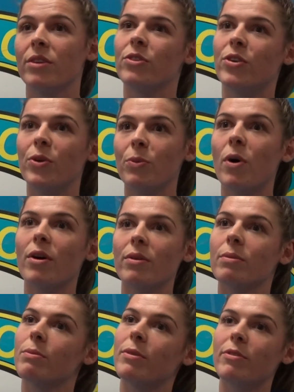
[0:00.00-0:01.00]
2-1,
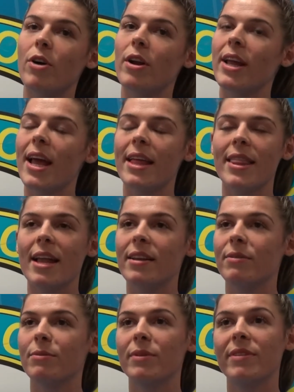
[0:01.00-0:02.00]
we've got it, and then
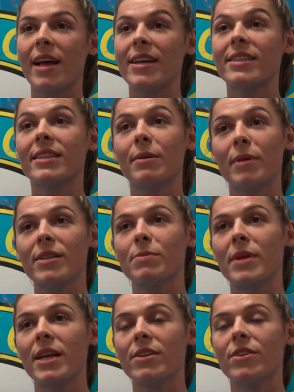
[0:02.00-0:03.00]
we let it slip last
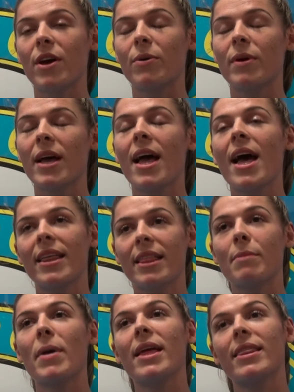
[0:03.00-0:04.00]
minute. So I think
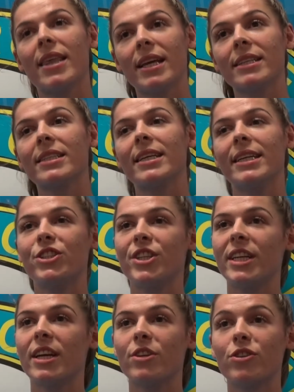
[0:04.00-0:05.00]
the main thing is clean
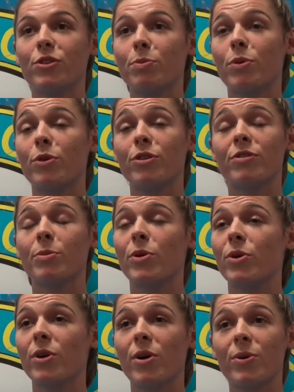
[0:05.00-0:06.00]
sheet and just push for
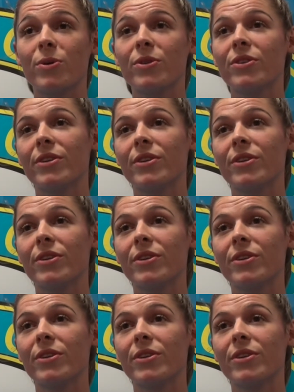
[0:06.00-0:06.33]
more goals.